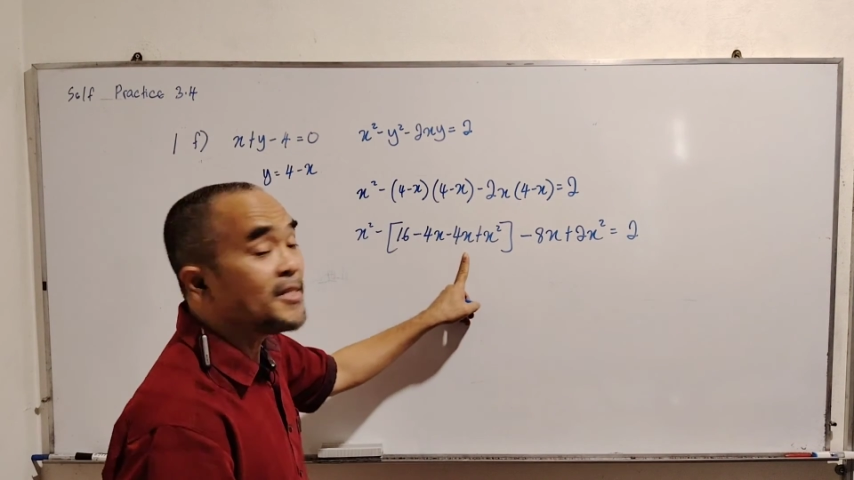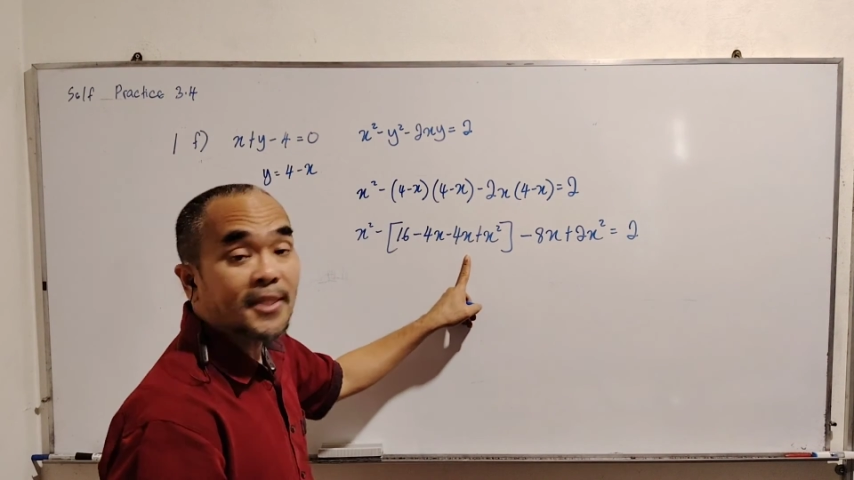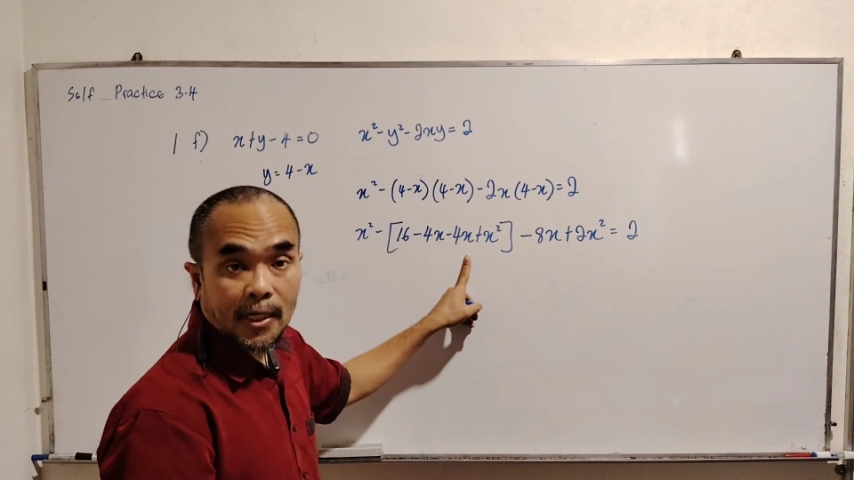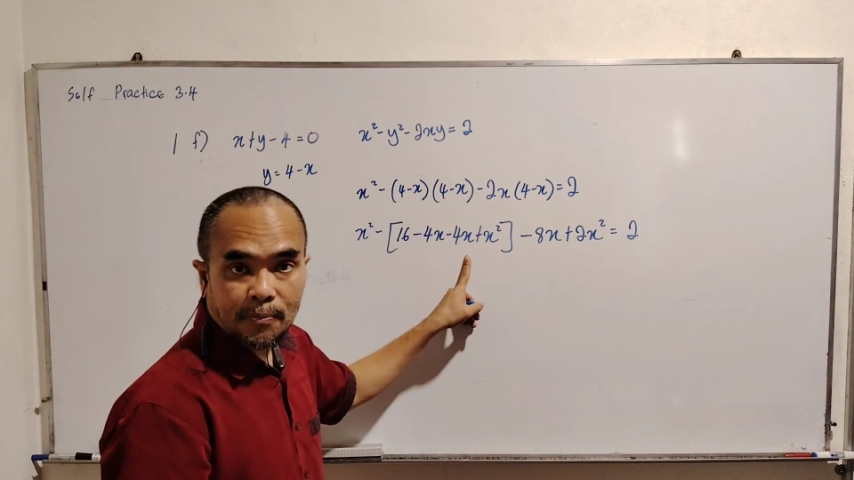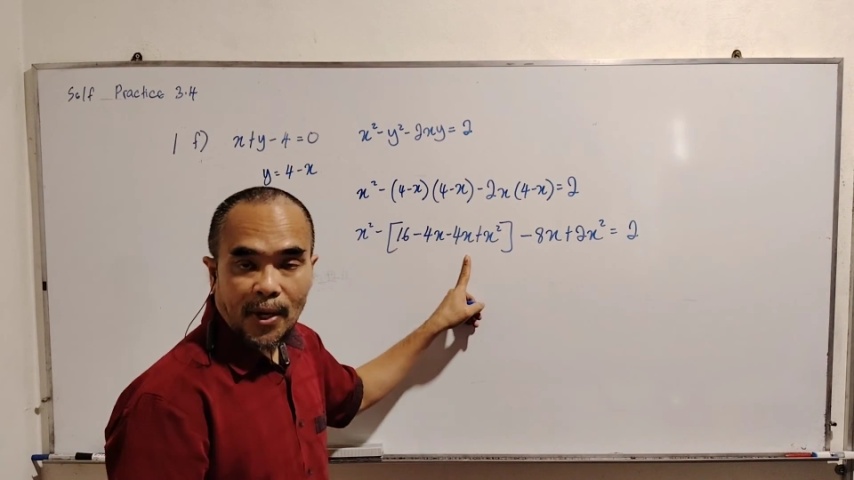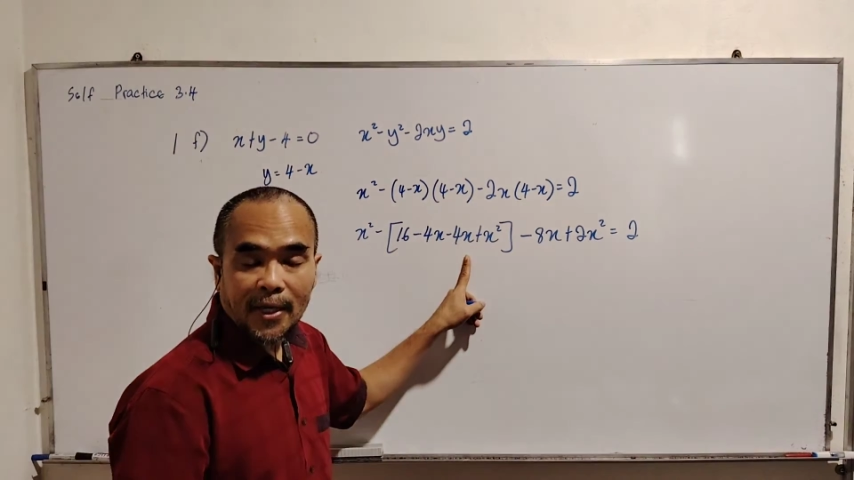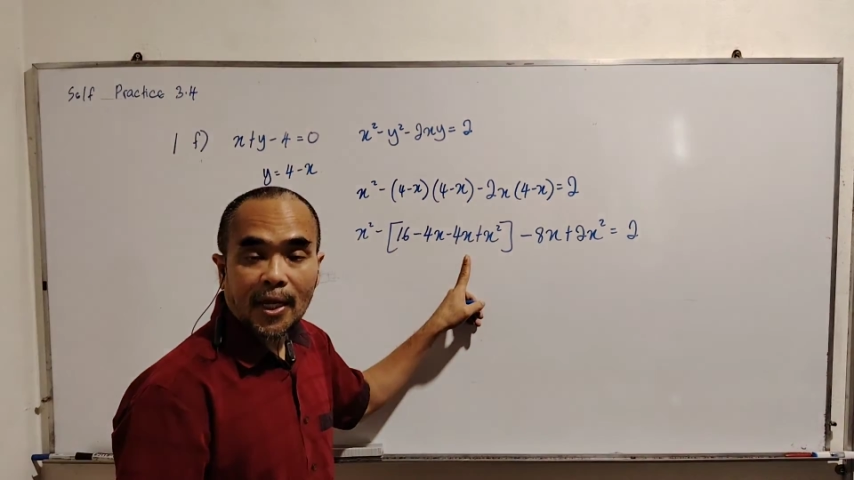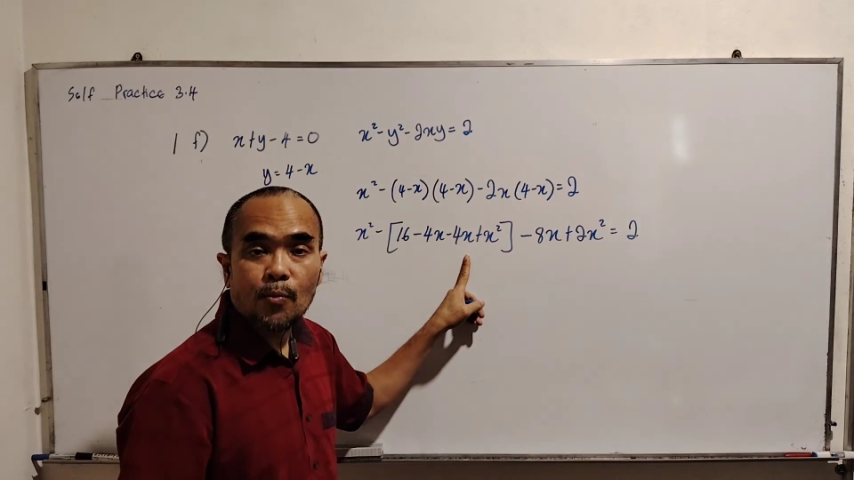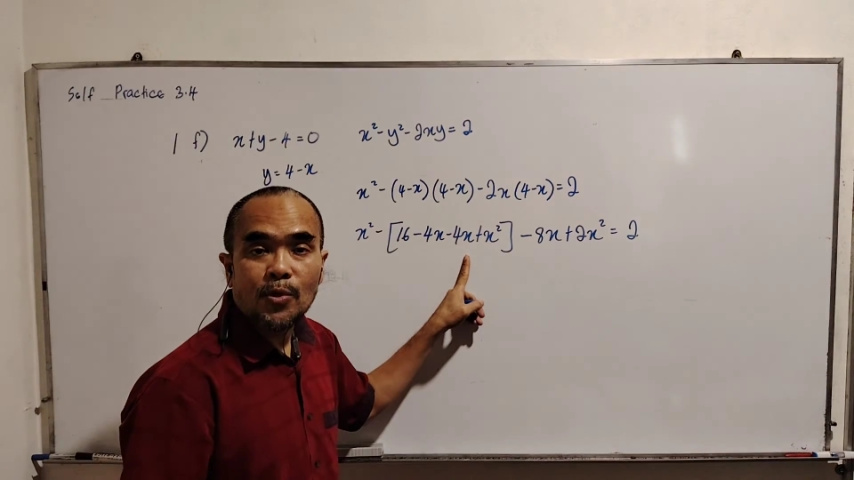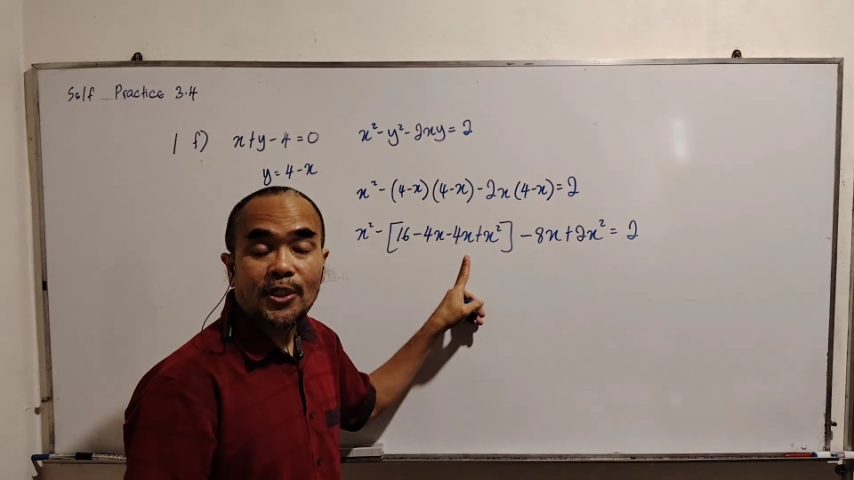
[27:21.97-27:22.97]
inside the
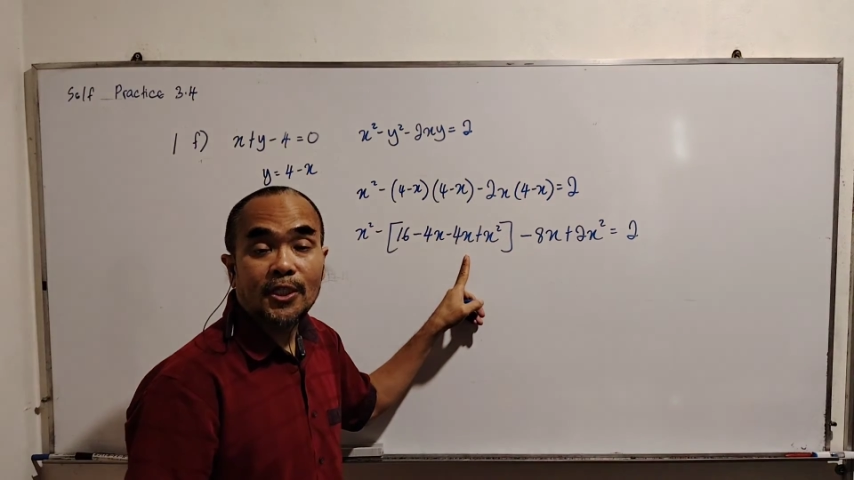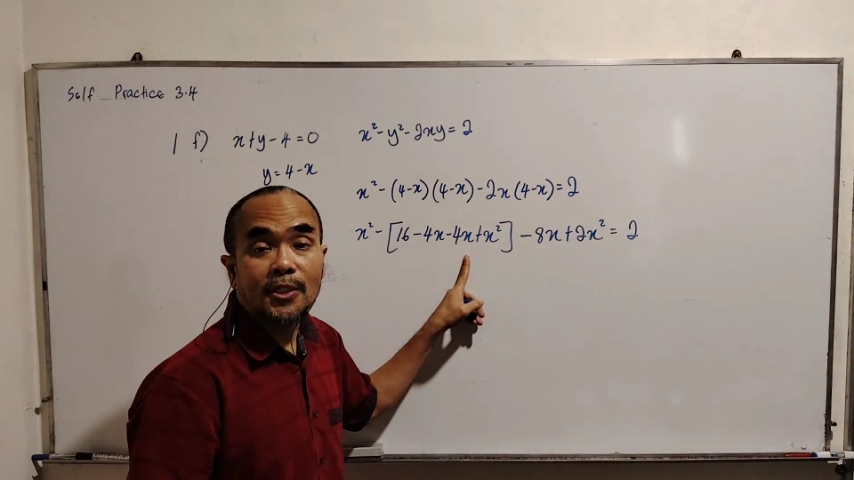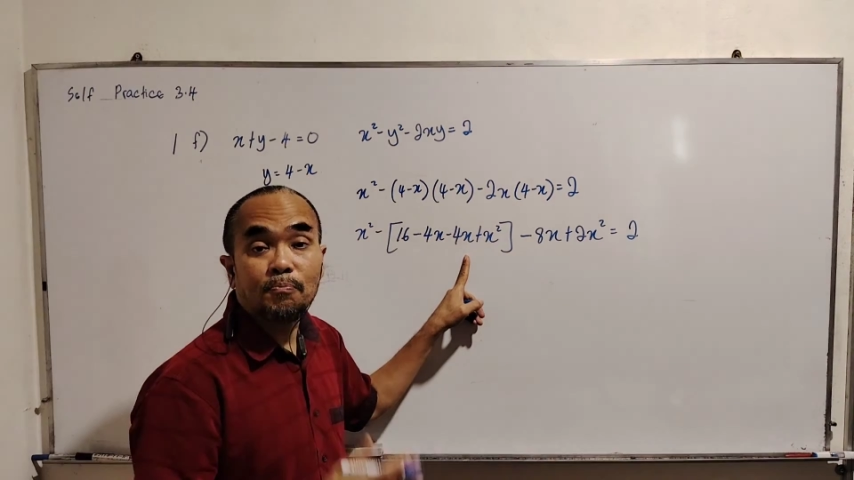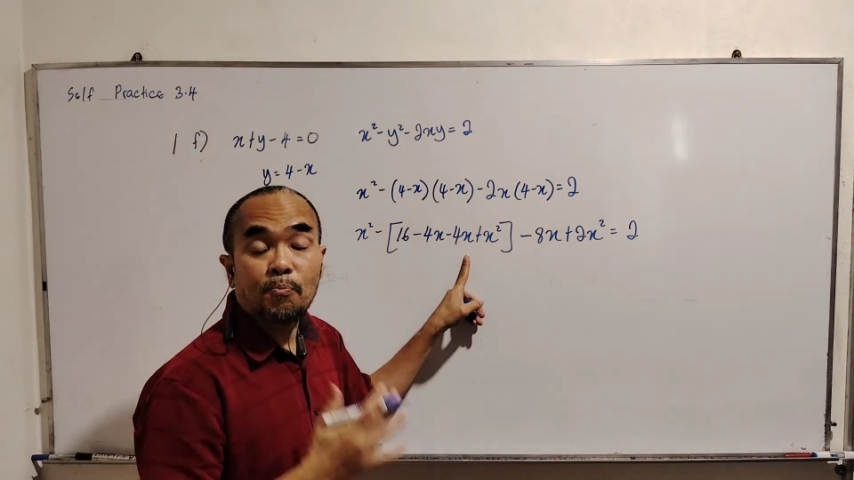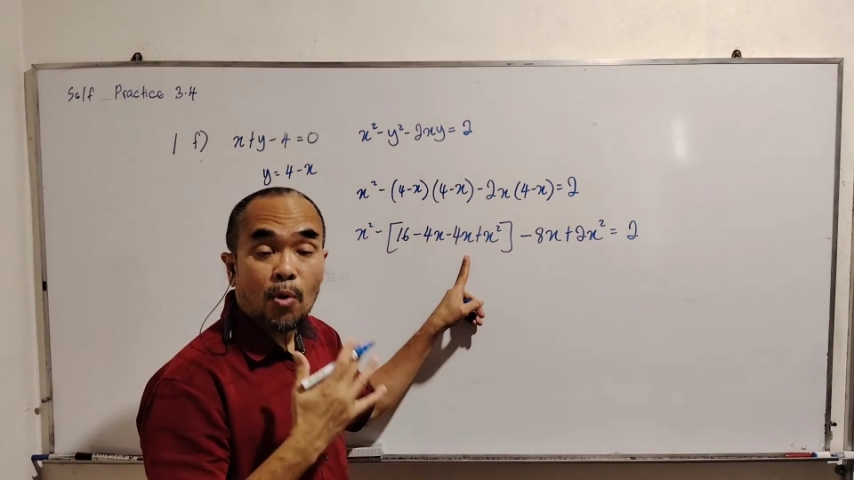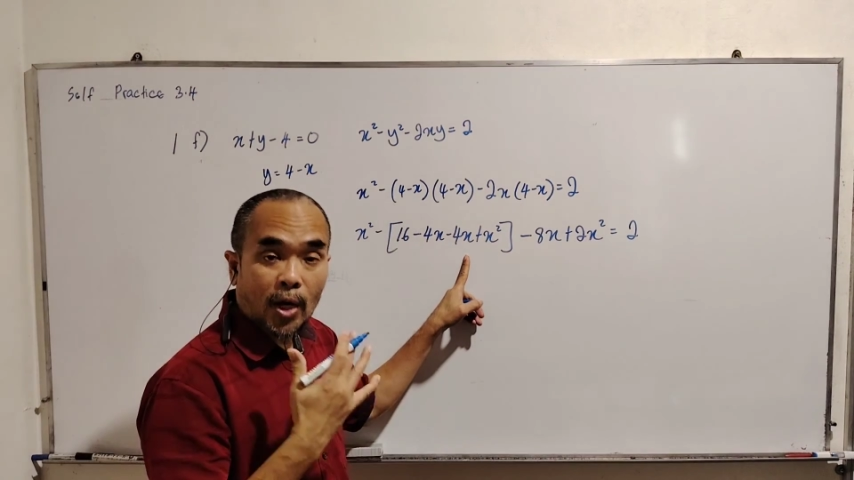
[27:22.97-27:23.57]
bracket which is